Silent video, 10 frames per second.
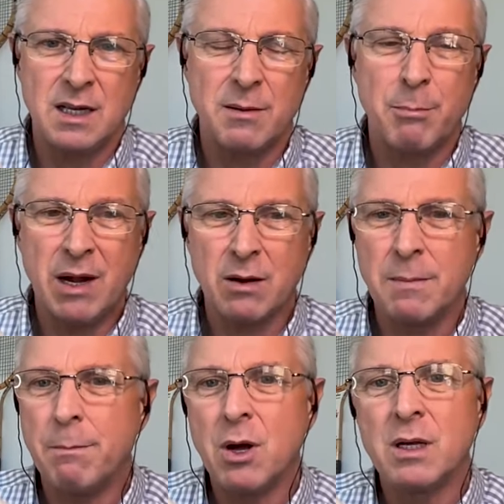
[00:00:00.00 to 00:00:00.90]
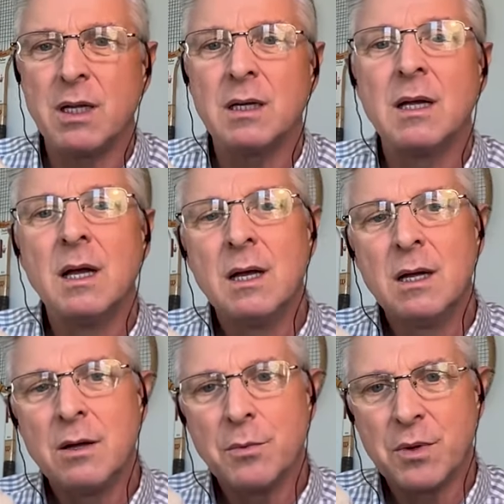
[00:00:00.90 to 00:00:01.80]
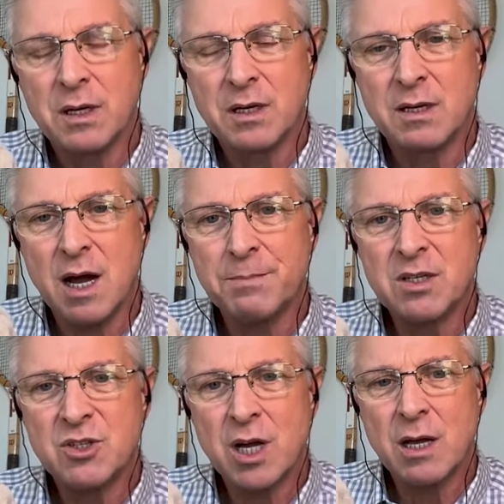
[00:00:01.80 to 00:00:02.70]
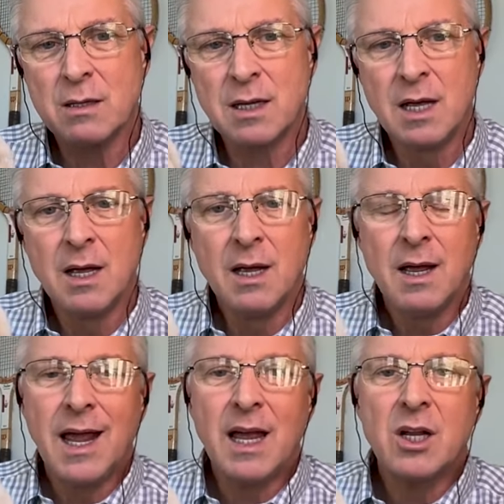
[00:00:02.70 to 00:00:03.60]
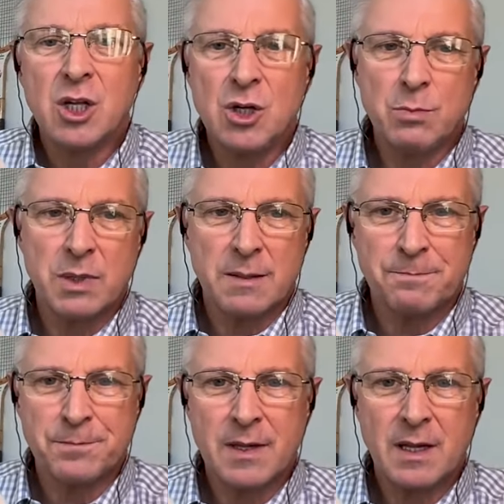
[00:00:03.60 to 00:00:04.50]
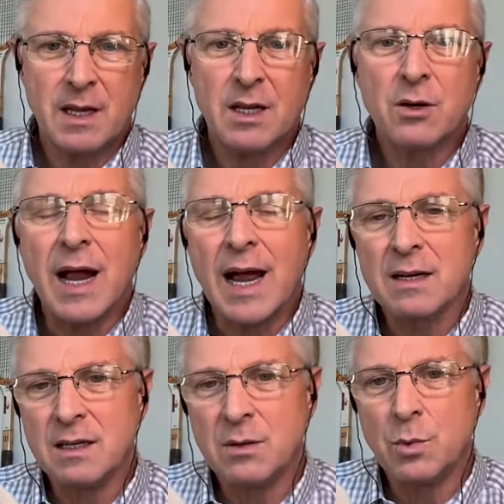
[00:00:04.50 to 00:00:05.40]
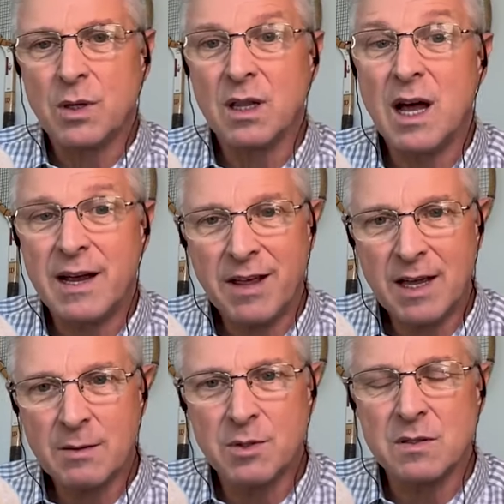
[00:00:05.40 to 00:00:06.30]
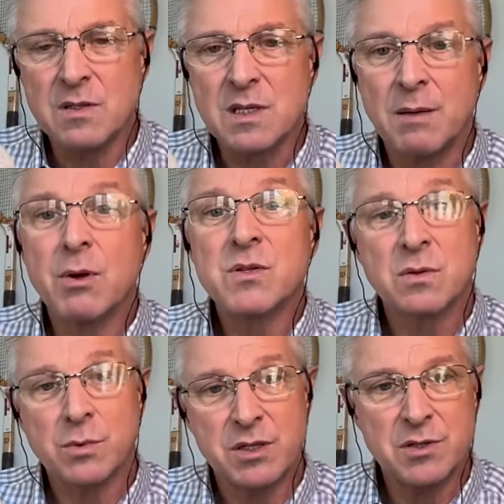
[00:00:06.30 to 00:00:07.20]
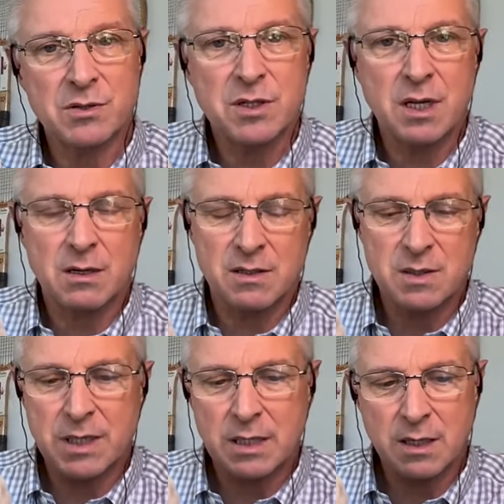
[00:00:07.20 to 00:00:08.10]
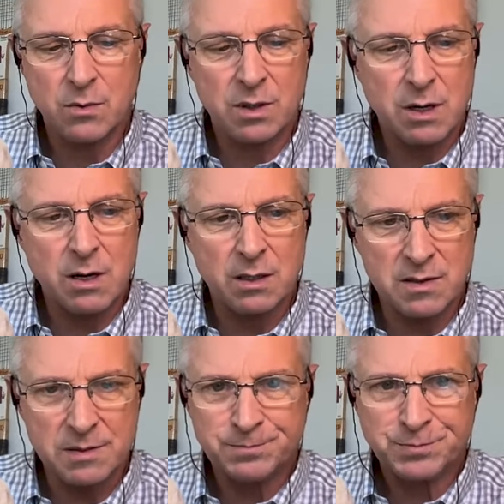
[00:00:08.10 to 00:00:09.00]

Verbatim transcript: in a parent bonding with an adopted child and a human interacting with live animals. And most of the research there has been done with dogs.